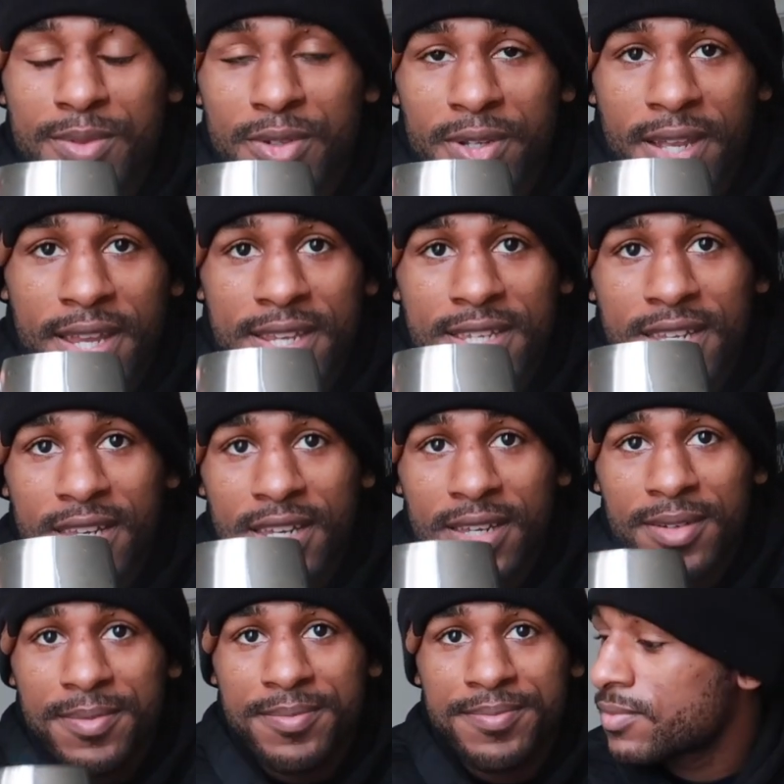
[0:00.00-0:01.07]
green
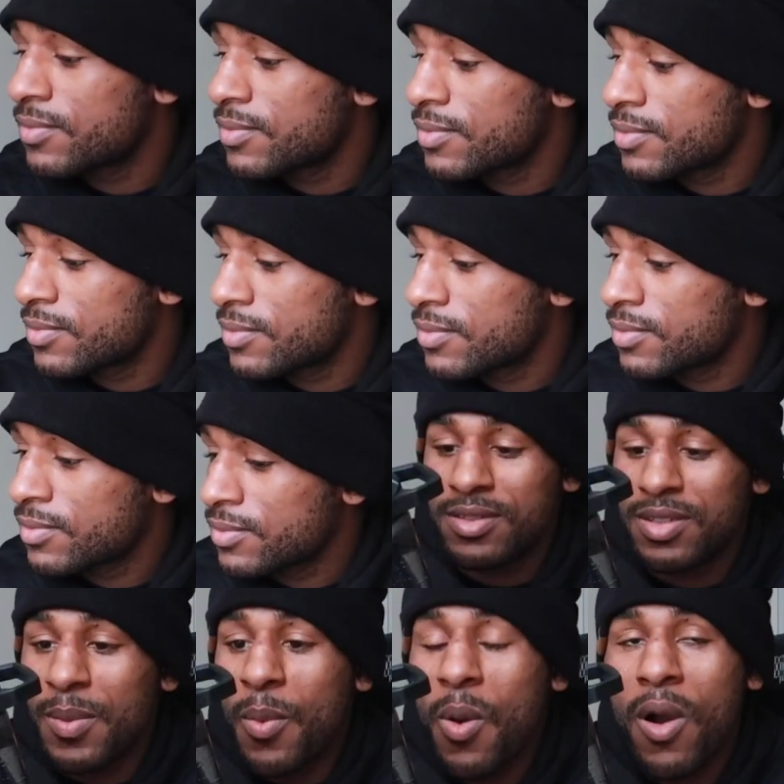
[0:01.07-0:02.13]
tea,
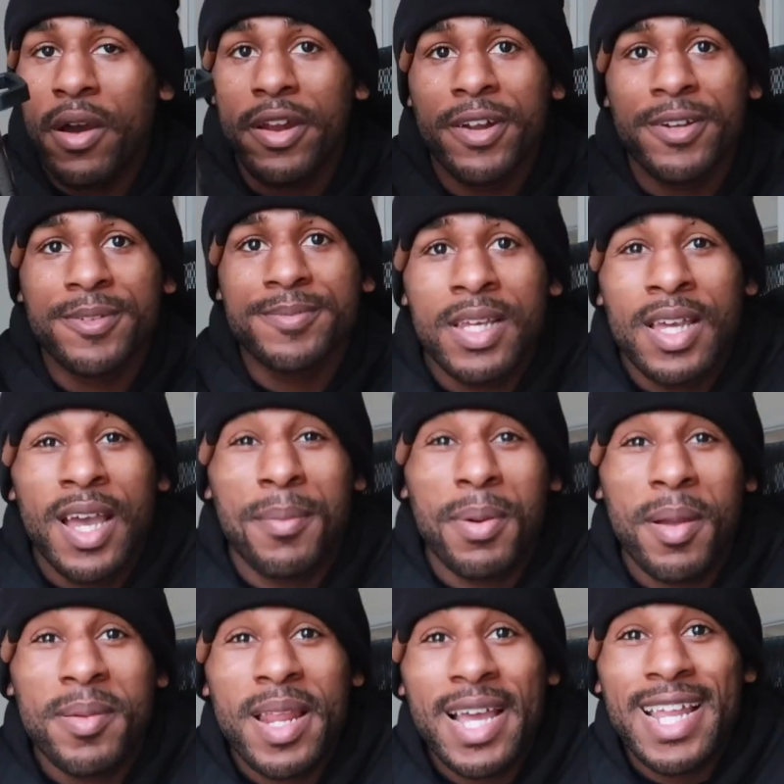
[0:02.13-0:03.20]
some water. I'm
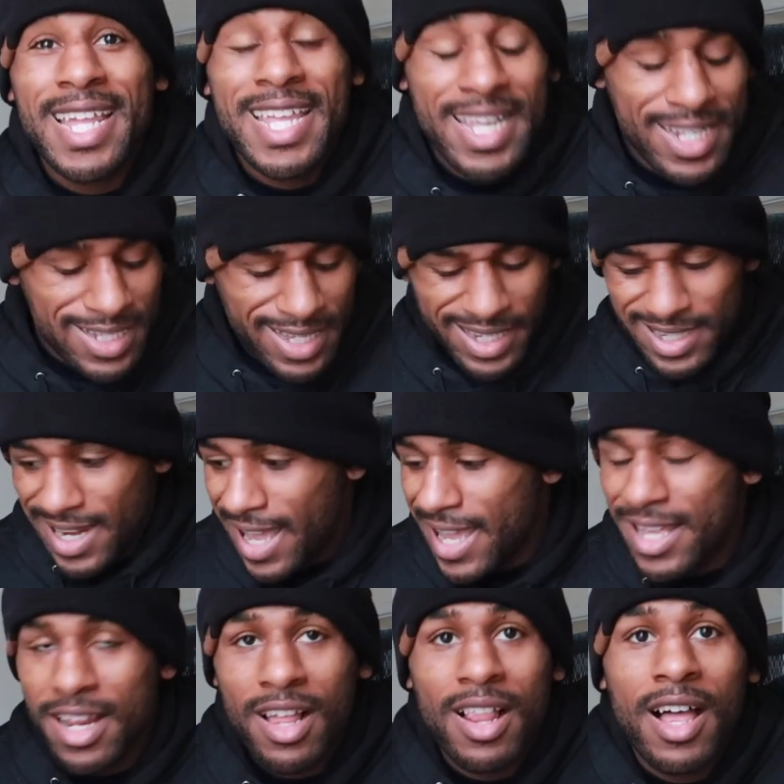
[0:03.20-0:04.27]
probably not gonna eat, it's like
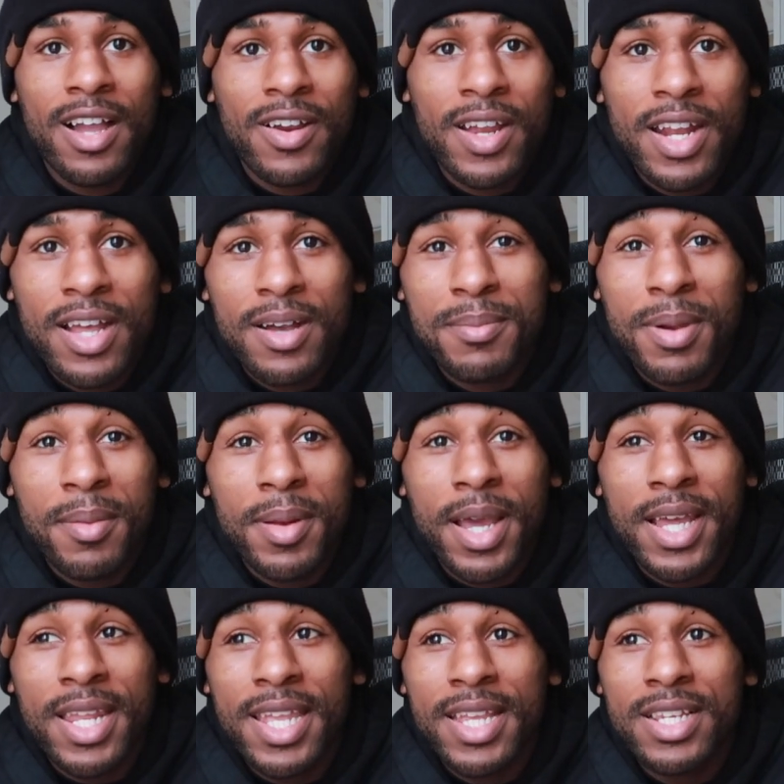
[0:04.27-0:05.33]
nine o'clock right now. I'm probably
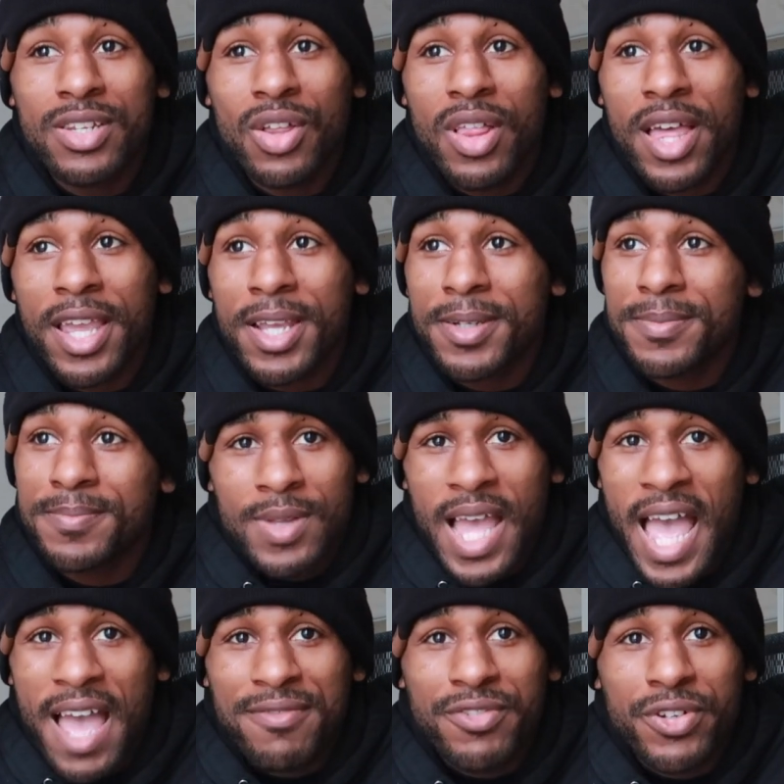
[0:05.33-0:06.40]
not gonna eat till like
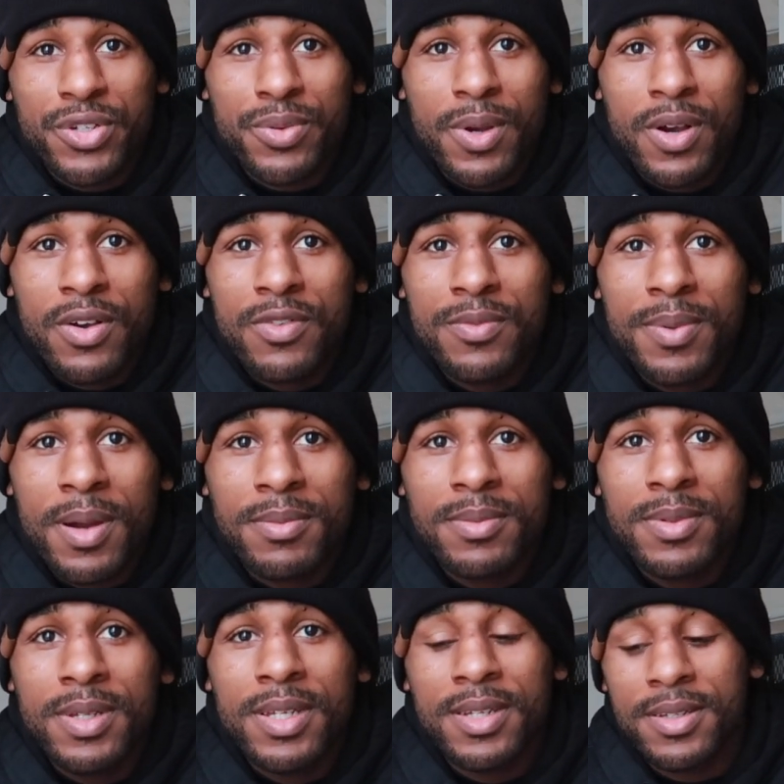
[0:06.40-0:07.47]
after 12
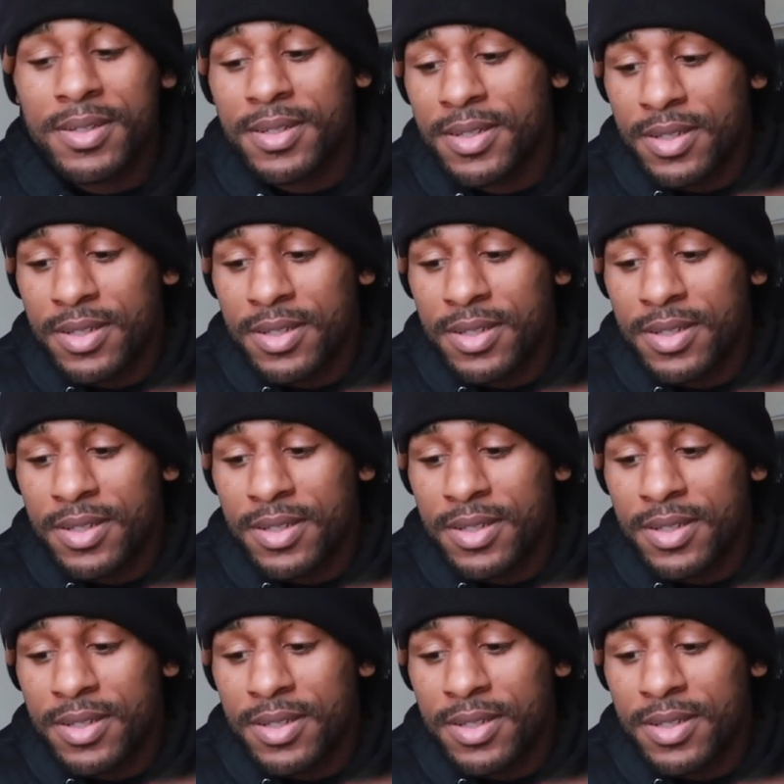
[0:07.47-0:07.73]
probably.